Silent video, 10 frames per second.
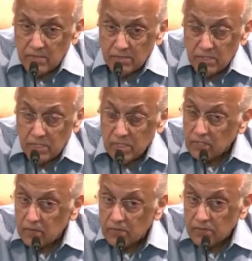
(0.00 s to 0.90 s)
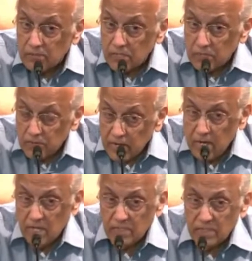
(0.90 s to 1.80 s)
so she doesn't often
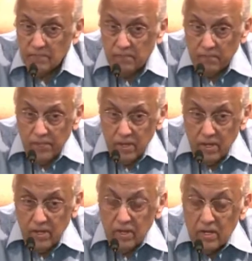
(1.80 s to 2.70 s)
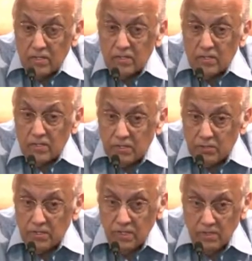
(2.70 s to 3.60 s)
realize it is a
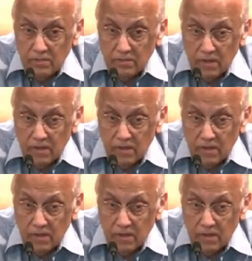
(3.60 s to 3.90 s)
duty to